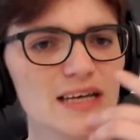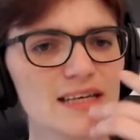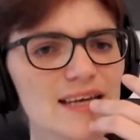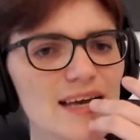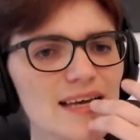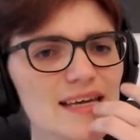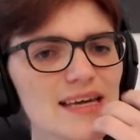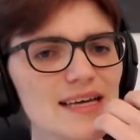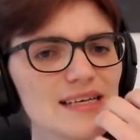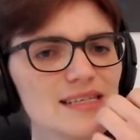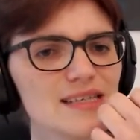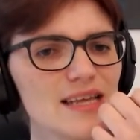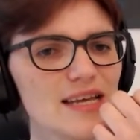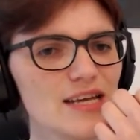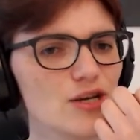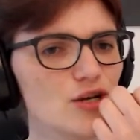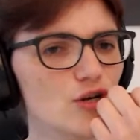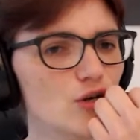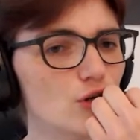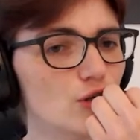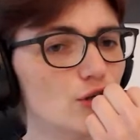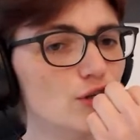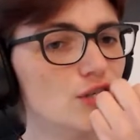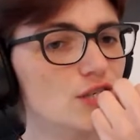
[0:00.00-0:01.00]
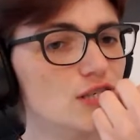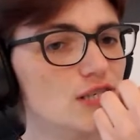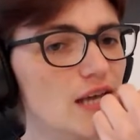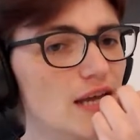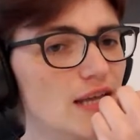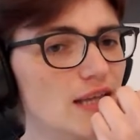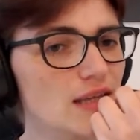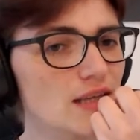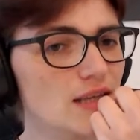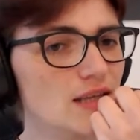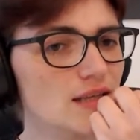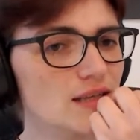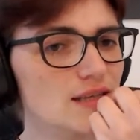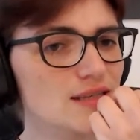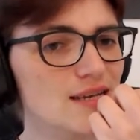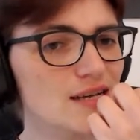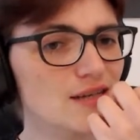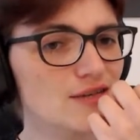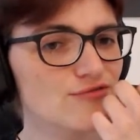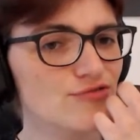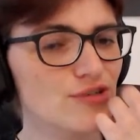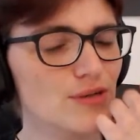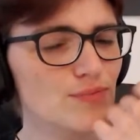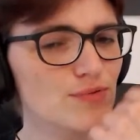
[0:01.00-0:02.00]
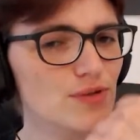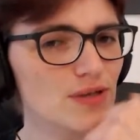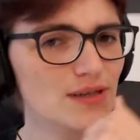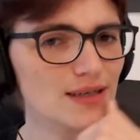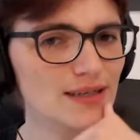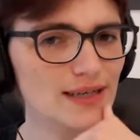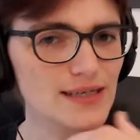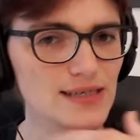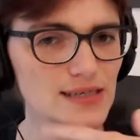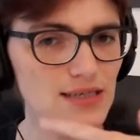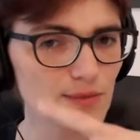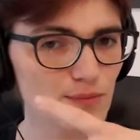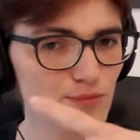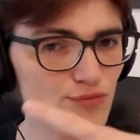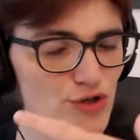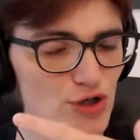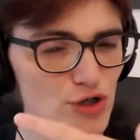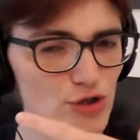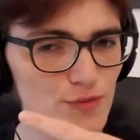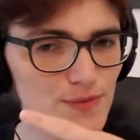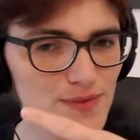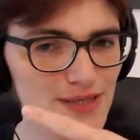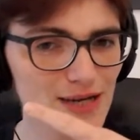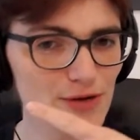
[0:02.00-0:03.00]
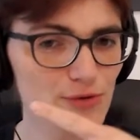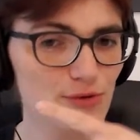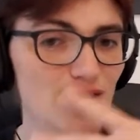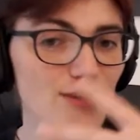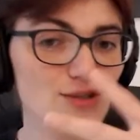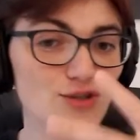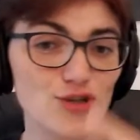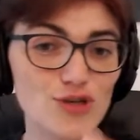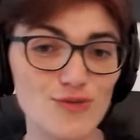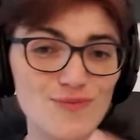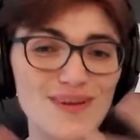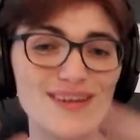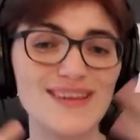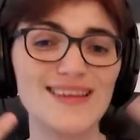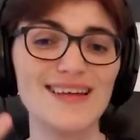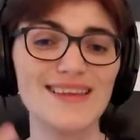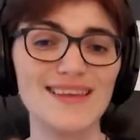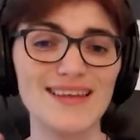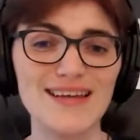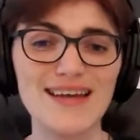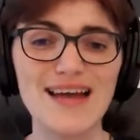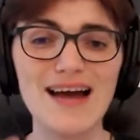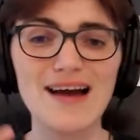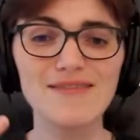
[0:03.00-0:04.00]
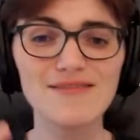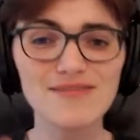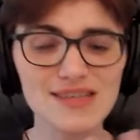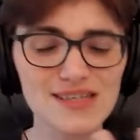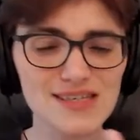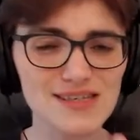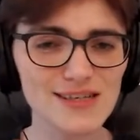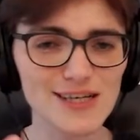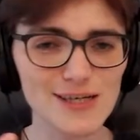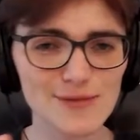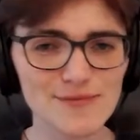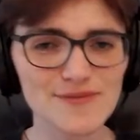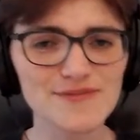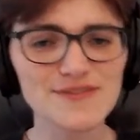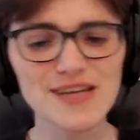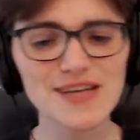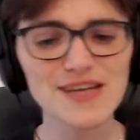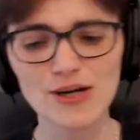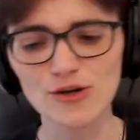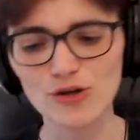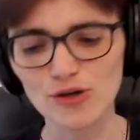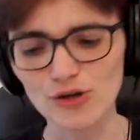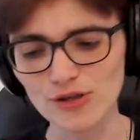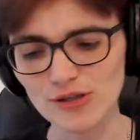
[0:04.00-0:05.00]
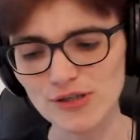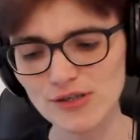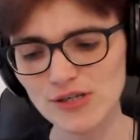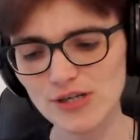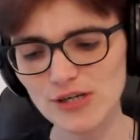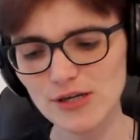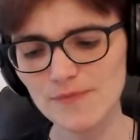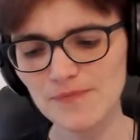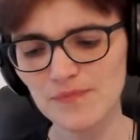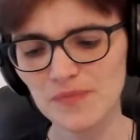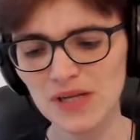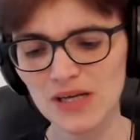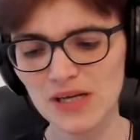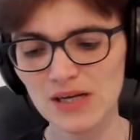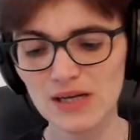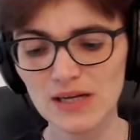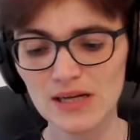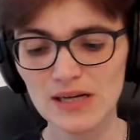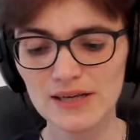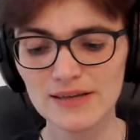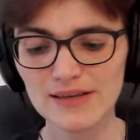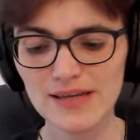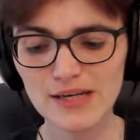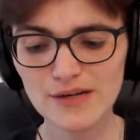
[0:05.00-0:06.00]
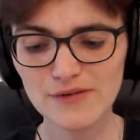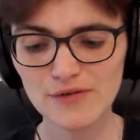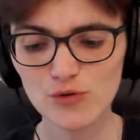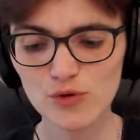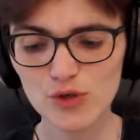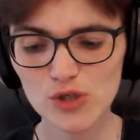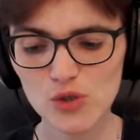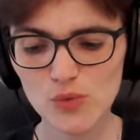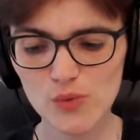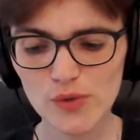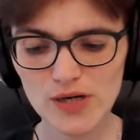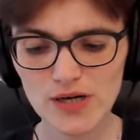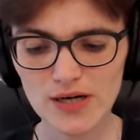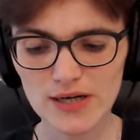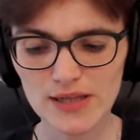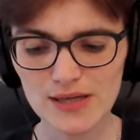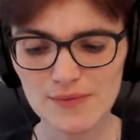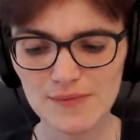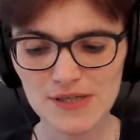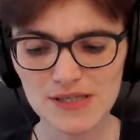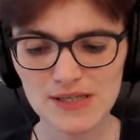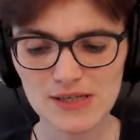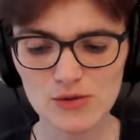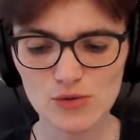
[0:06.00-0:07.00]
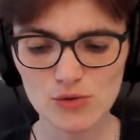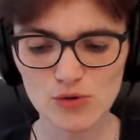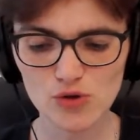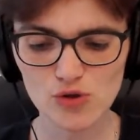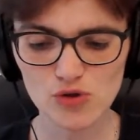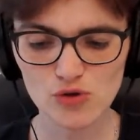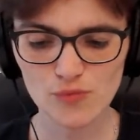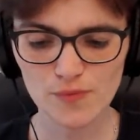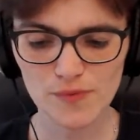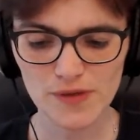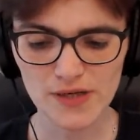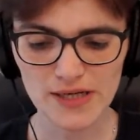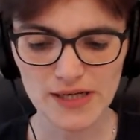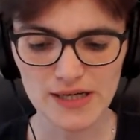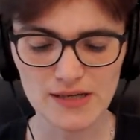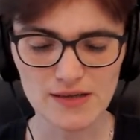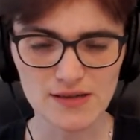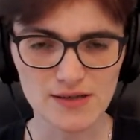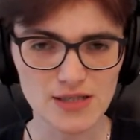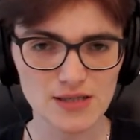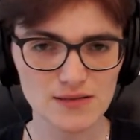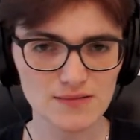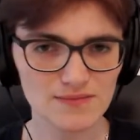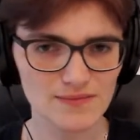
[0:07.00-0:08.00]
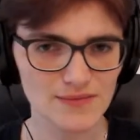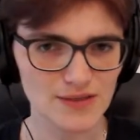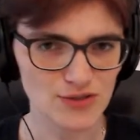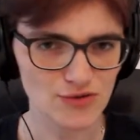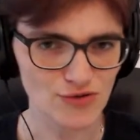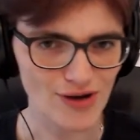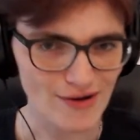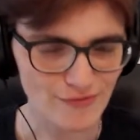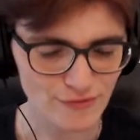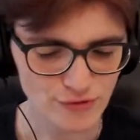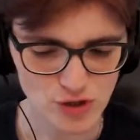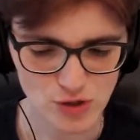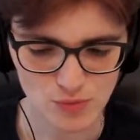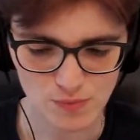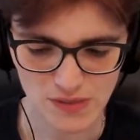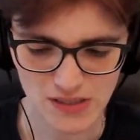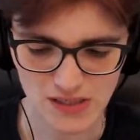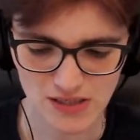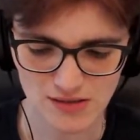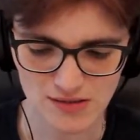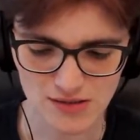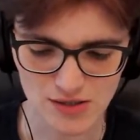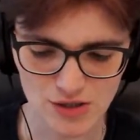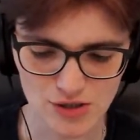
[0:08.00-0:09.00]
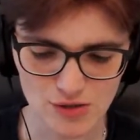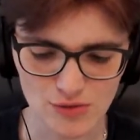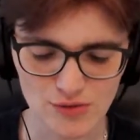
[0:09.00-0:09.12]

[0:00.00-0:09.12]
yeah, I guess they could send self-replicating probes out, assuming that they have this type of technology. Then, of course, we are limited also by the travel speed.